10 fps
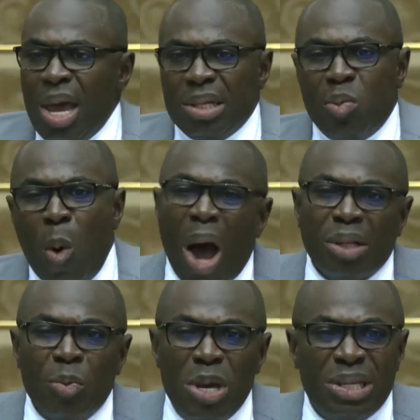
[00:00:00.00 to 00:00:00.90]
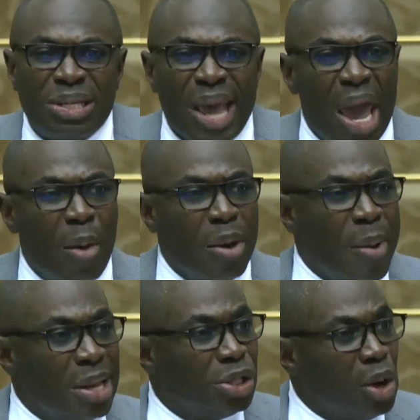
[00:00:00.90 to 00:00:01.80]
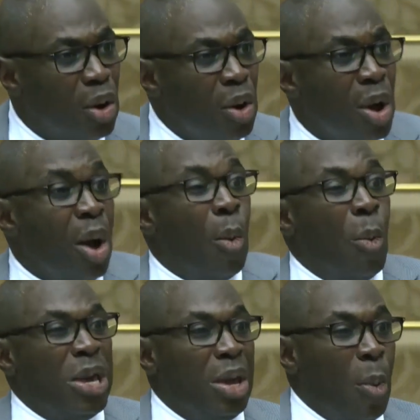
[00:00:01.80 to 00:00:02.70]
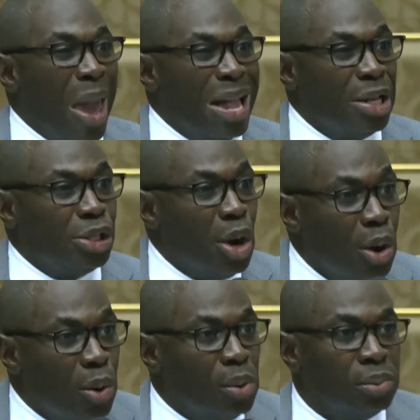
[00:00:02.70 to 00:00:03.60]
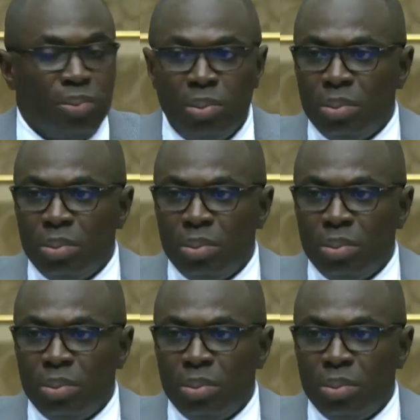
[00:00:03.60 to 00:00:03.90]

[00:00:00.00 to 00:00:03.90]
is what we say we will do, we will do.